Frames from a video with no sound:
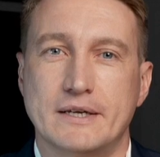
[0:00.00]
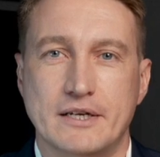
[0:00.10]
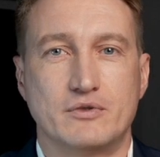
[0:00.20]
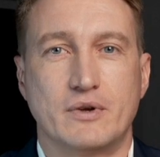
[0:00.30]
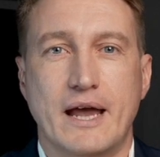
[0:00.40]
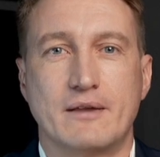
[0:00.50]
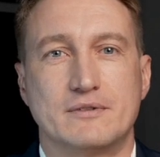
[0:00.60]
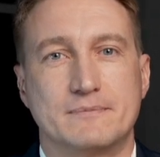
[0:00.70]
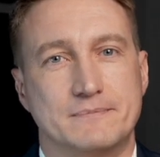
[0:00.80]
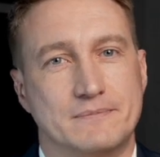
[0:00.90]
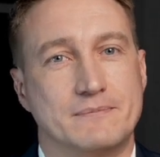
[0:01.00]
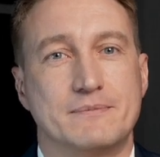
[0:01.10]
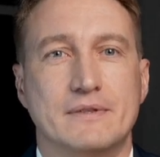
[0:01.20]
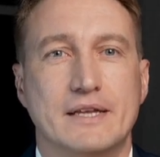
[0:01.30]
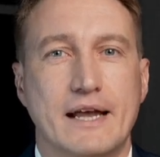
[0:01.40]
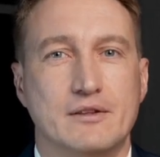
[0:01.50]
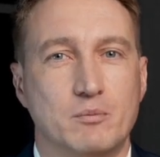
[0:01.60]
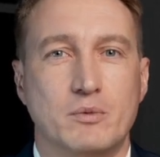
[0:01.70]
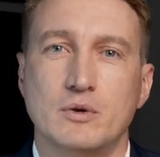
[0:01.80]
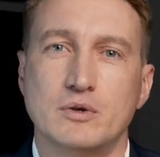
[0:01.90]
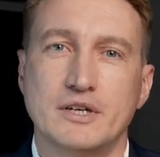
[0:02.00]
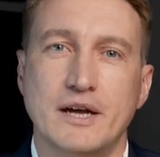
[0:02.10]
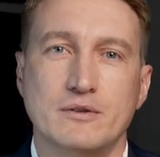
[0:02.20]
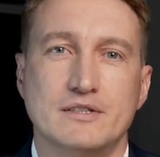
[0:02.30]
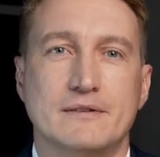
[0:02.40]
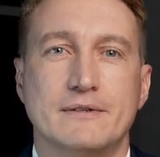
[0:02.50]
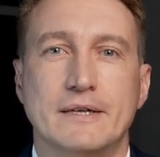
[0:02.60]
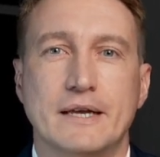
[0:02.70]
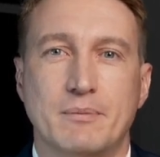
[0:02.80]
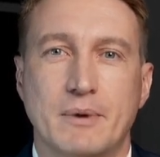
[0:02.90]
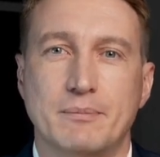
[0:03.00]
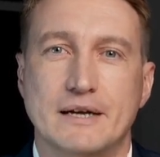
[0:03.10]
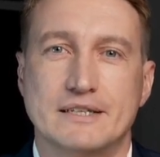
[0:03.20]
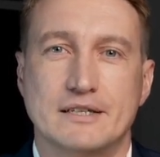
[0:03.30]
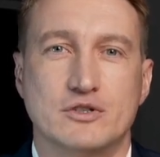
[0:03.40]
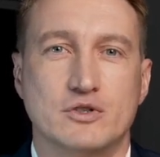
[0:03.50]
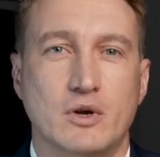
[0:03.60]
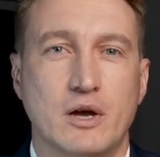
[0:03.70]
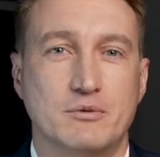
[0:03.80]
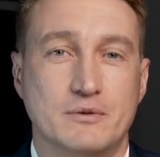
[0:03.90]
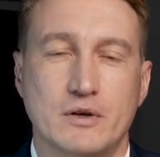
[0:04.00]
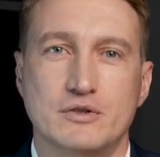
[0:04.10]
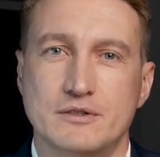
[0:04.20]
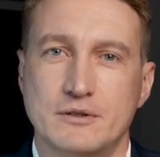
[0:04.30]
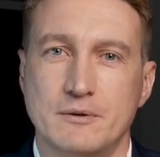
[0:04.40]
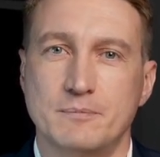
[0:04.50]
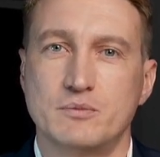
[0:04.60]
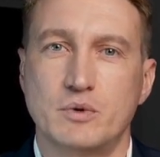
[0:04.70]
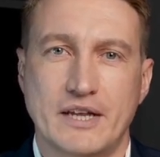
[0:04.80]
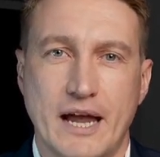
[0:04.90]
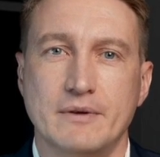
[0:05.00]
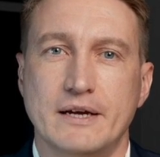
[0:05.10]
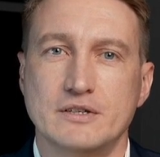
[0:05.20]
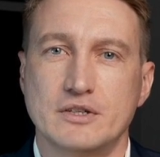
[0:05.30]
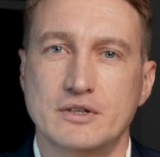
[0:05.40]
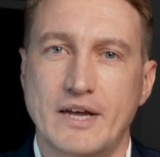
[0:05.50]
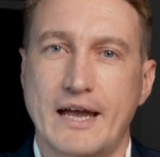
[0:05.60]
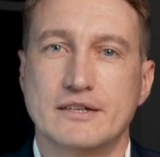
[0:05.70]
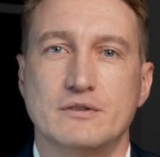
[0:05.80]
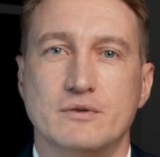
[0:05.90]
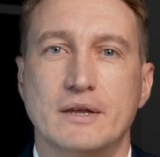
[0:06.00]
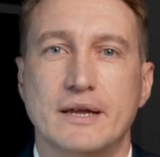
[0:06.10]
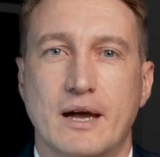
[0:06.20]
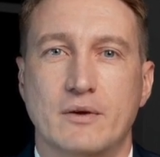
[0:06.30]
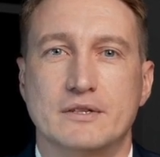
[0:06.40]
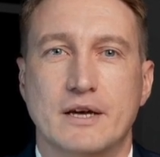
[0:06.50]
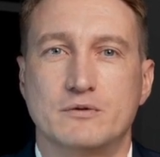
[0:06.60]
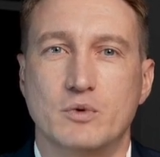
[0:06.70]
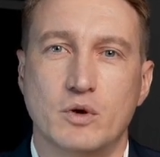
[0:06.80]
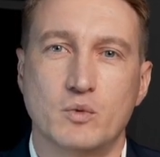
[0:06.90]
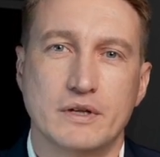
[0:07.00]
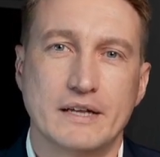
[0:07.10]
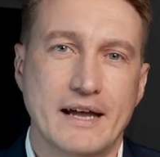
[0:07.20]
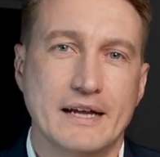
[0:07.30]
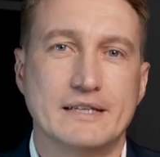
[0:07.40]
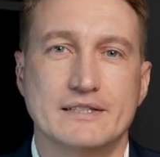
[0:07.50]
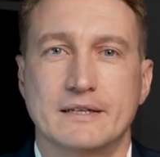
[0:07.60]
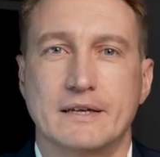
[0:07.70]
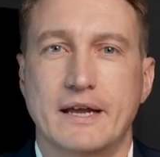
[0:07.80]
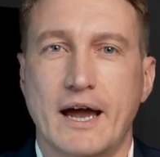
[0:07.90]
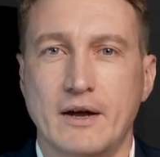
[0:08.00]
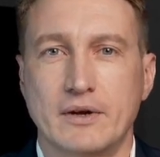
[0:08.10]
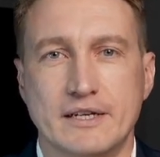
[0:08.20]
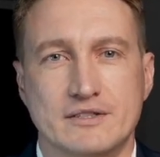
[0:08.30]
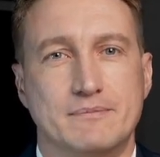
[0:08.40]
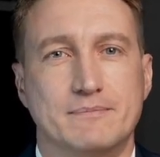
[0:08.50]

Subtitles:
if you have taxable brokerage accounts, it might make sense to draw from those before tapping into your tax-deferred accounts like 401ks and IRAs.